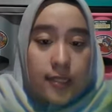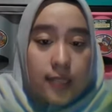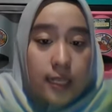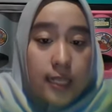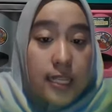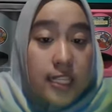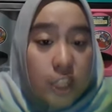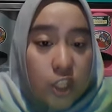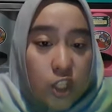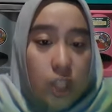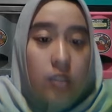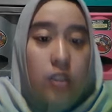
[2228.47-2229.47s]

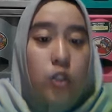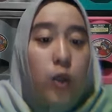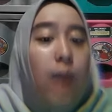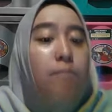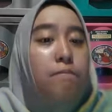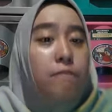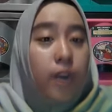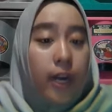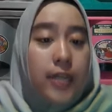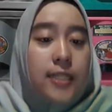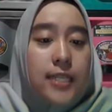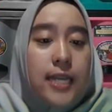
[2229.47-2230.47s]
decision to
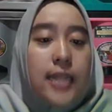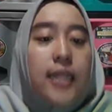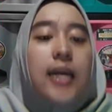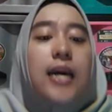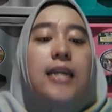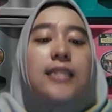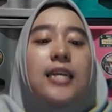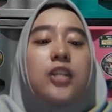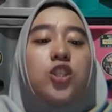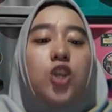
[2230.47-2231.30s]
embrace it as a